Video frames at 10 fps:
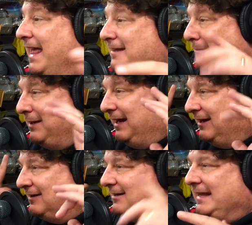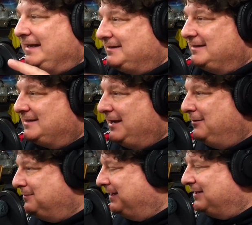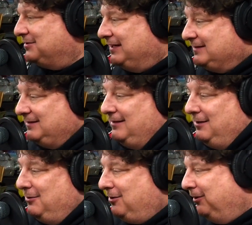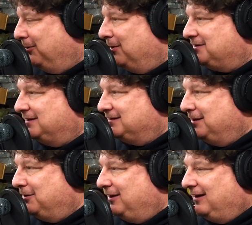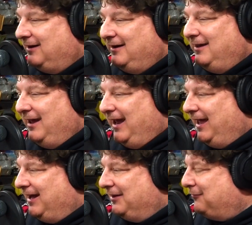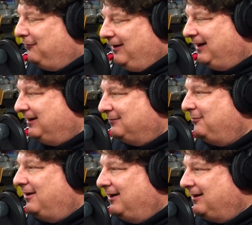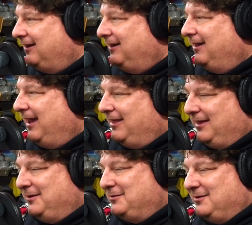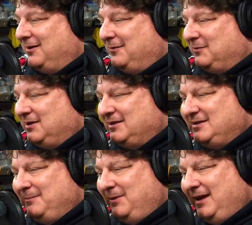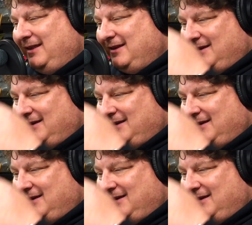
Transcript: That to me, that just kills me because she has no clue what she's doing, and it's funny as fuck. And then, did she play